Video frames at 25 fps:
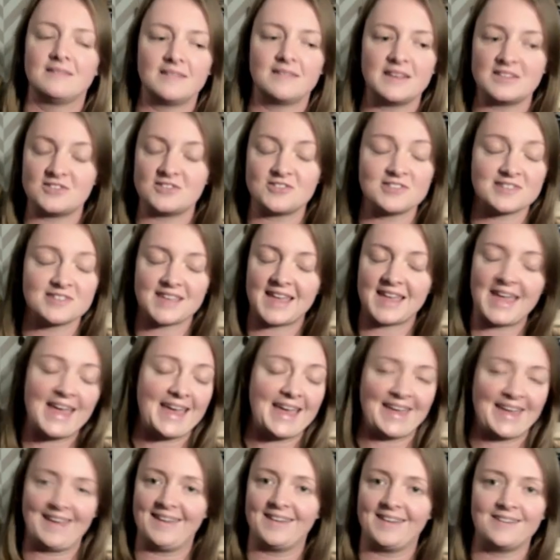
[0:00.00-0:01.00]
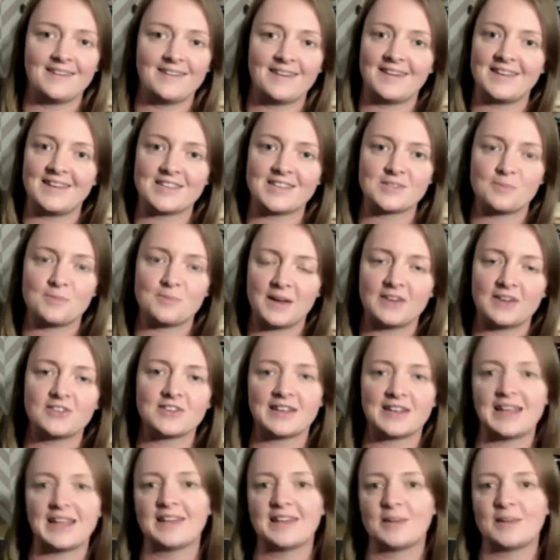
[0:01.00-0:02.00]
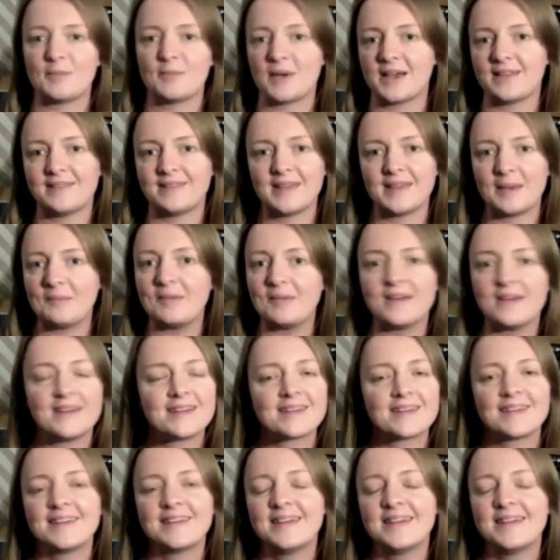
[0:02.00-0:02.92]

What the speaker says: it's just key, especially in a pandemic.